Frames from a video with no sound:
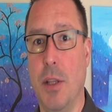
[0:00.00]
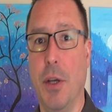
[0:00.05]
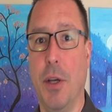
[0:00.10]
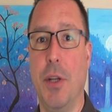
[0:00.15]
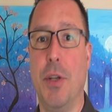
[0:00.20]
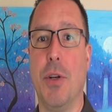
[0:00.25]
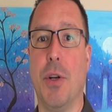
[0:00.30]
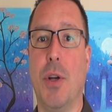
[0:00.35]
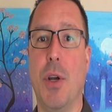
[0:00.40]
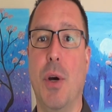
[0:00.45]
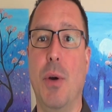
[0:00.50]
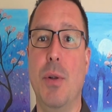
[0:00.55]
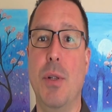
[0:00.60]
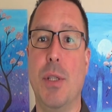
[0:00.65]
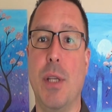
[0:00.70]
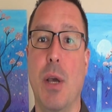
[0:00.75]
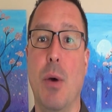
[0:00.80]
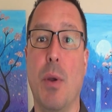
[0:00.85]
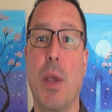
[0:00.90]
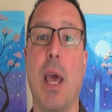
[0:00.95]
look at your code and
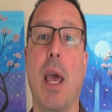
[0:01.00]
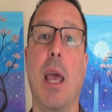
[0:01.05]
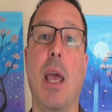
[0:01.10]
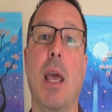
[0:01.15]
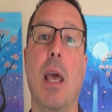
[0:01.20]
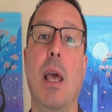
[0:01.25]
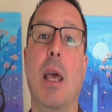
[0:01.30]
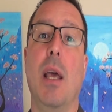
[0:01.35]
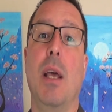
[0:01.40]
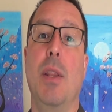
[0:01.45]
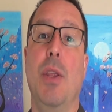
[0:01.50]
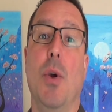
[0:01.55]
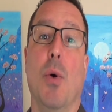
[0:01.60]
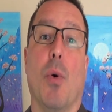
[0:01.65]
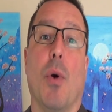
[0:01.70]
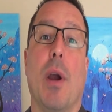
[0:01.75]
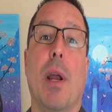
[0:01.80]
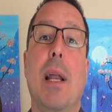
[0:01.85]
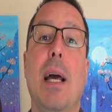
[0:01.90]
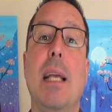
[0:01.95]
say, okay, the
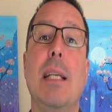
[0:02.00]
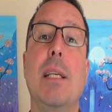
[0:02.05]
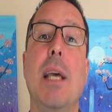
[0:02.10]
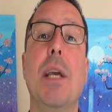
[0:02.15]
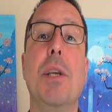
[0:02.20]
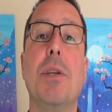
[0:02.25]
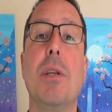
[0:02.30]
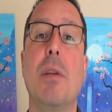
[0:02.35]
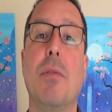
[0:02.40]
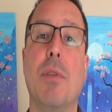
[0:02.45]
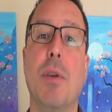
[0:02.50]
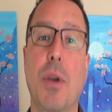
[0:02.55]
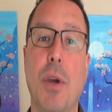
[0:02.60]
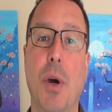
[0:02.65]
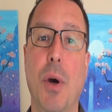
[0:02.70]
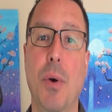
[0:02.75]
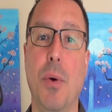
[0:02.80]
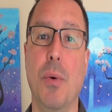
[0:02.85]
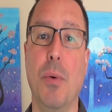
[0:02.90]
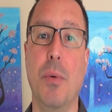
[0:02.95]
organization of the
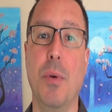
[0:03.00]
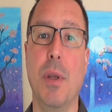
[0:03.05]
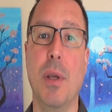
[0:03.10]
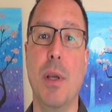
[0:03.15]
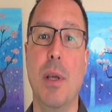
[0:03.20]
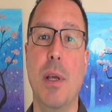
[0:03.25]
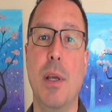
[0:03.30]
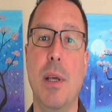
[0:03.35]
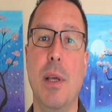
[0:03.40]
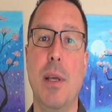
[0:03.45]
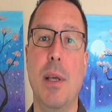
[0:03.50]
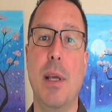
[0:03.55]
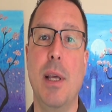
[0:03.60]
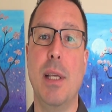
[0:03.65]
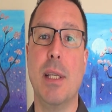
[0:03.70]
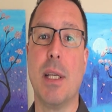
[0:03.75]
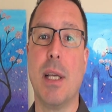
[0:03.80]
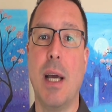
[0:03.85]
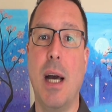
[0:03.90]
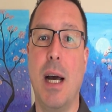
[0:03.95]
code
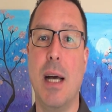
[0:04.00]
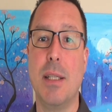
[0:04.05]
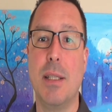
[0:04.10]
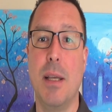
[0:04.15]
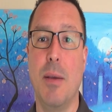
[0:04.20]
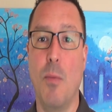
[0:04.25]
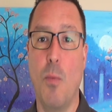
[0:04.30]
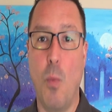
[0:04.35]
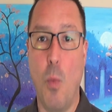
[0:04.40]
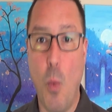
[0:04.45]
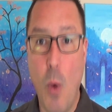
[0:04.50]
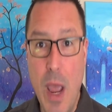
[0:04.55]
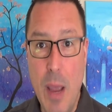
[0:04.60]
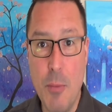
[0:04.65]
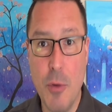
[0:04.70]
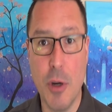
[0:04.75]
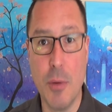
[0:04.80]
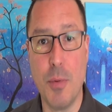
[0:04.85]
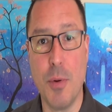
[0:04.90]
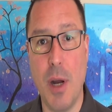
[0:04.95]
is causing way
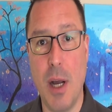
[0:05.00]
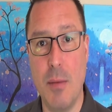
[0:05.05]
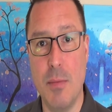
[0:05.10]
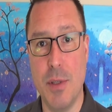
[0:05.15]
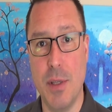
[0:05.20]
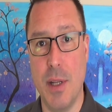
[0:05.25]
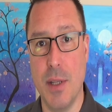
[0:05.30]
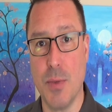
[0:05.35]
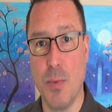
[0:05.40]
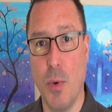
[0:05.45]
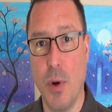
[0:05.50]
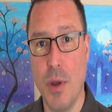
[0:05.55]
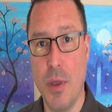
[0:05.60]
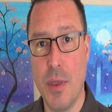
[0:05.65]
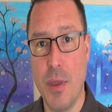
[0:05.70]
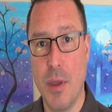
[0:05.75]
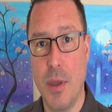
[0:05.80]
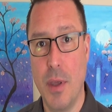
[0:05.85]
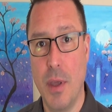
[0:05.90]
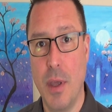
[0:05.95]
more problems than it's
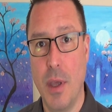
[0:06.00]
worth.